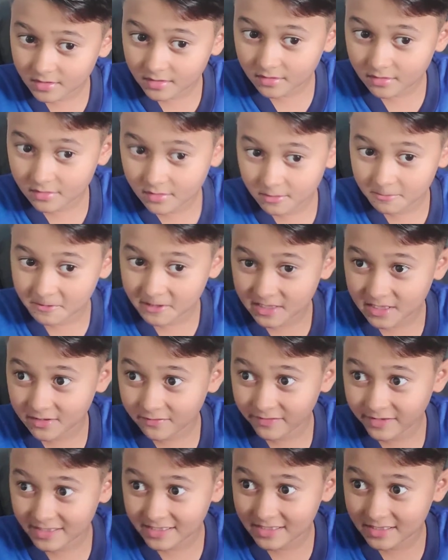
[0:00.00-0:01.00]
There's a picture of
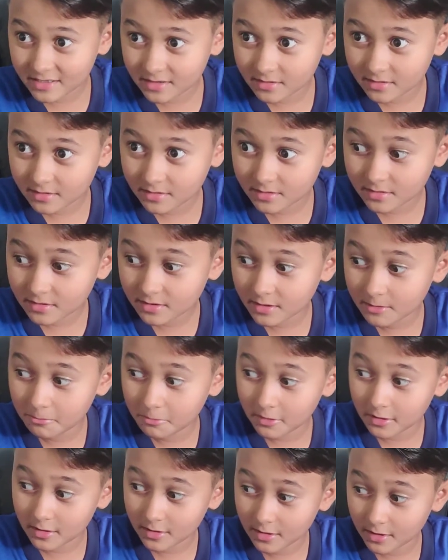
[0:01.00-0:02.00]
you
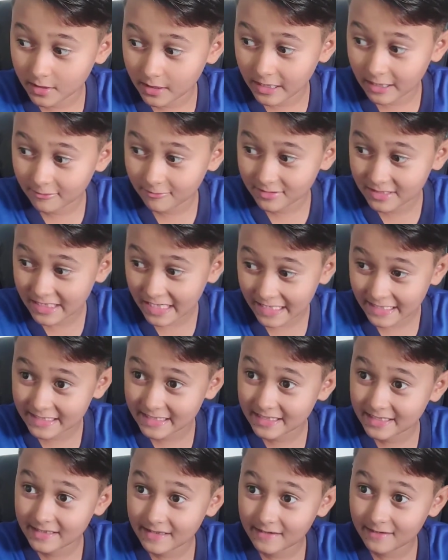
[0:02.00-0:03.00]
put a Lego chest